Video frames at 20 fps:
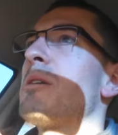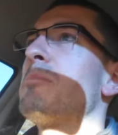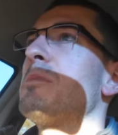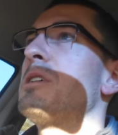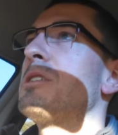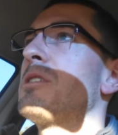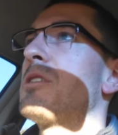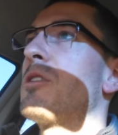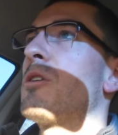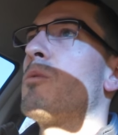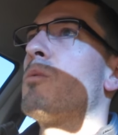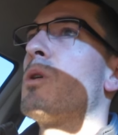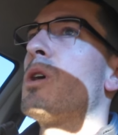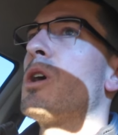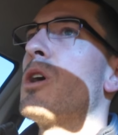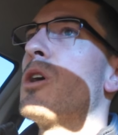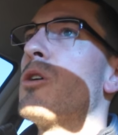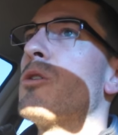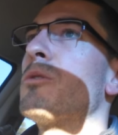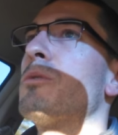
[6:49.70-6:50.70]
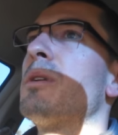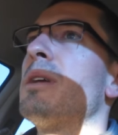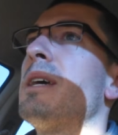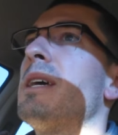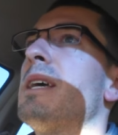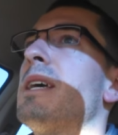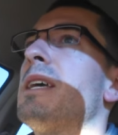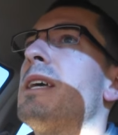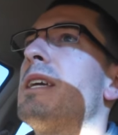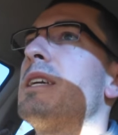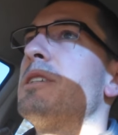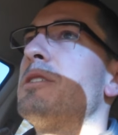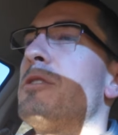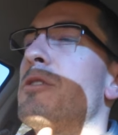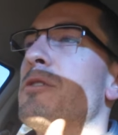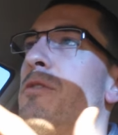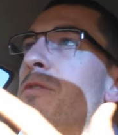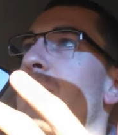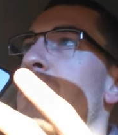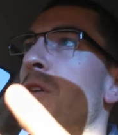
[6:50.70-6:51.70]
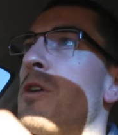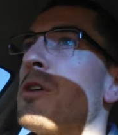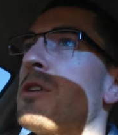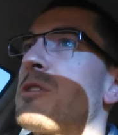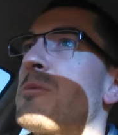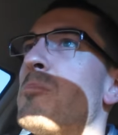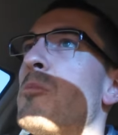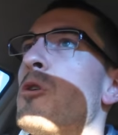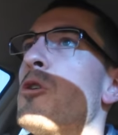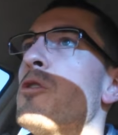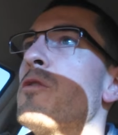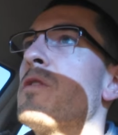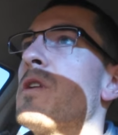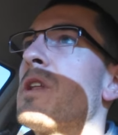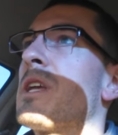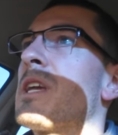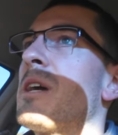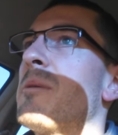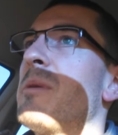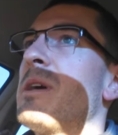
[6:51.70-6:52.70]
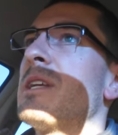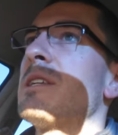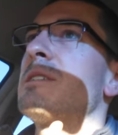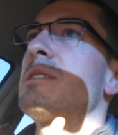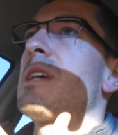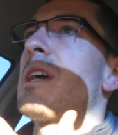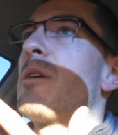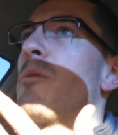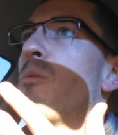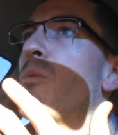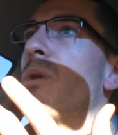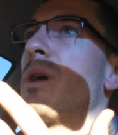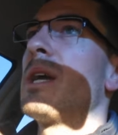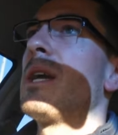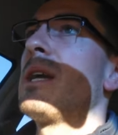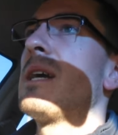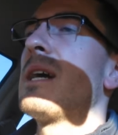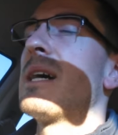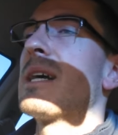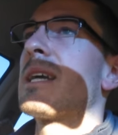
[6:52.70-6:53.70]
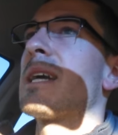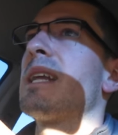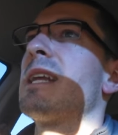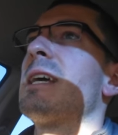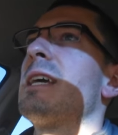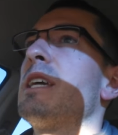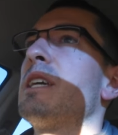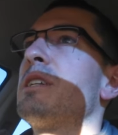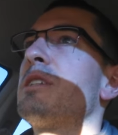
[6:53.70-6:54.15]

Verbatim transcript: companies in the world, is the first mover to come out and say, we are going to